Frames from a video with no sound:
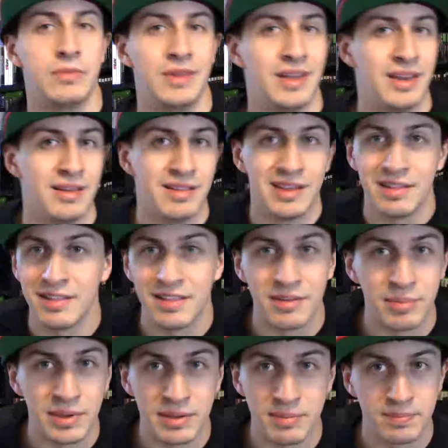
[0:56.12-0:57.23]
And lately they've
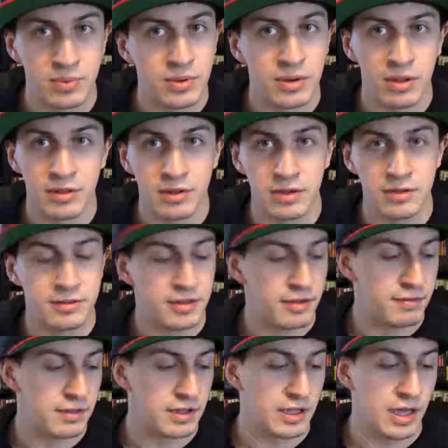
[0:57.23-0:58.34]
been putting all the good
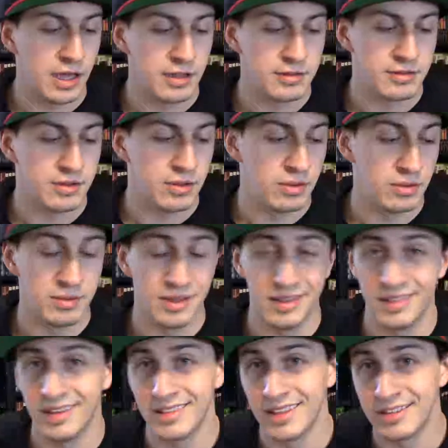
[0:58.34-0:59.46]
stuff in the case, so I
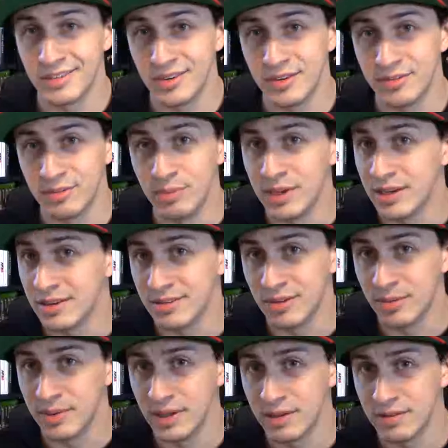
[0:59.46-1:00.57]
think that's good for me because
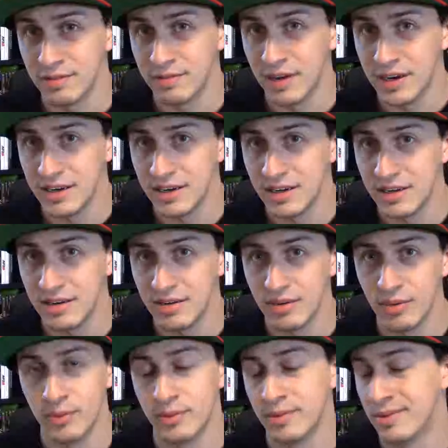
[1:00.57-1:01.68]
nobody else is finding it,
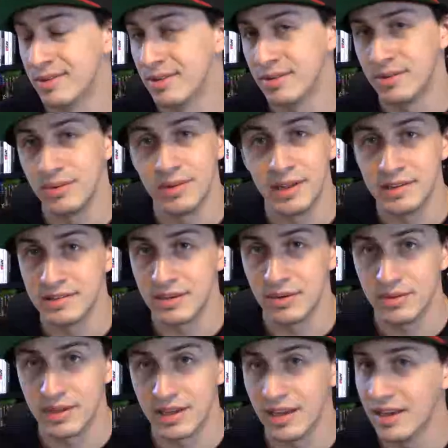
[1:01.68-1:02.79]
or they're too lazy to go
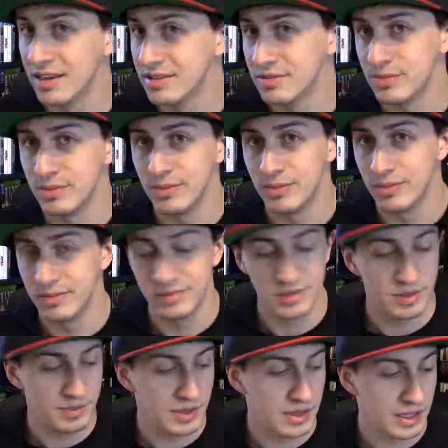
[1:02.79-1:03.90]
in the case,
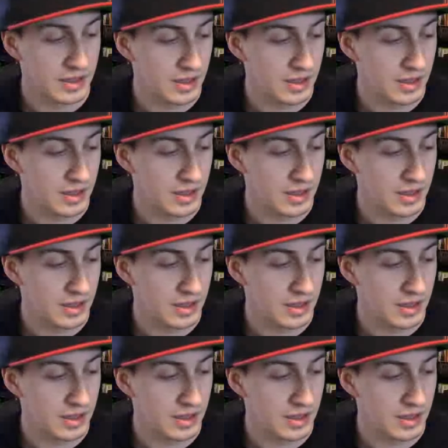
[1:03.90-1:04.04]
something like